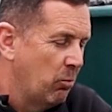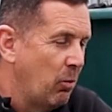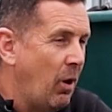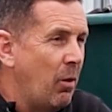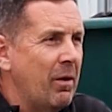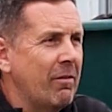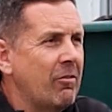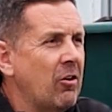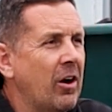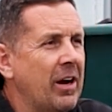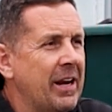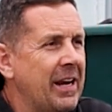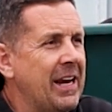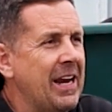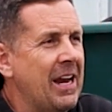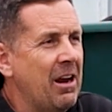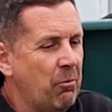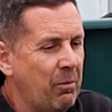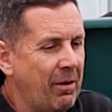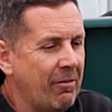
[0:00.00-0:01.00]
What we've got
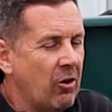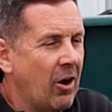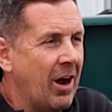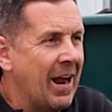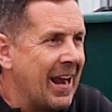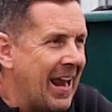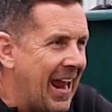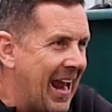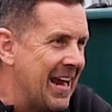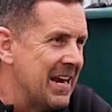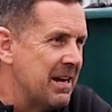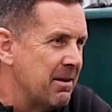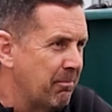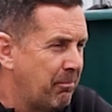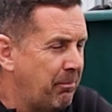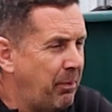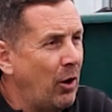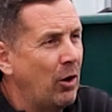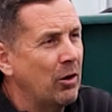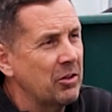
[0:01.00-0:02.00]
here, we've got an
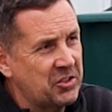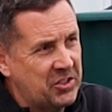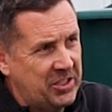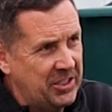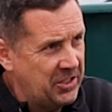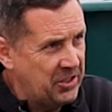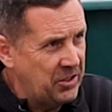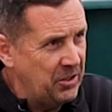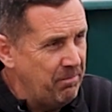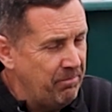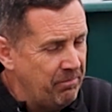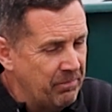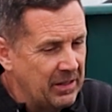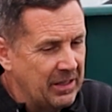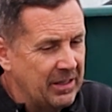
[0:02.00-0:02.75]
8-pot system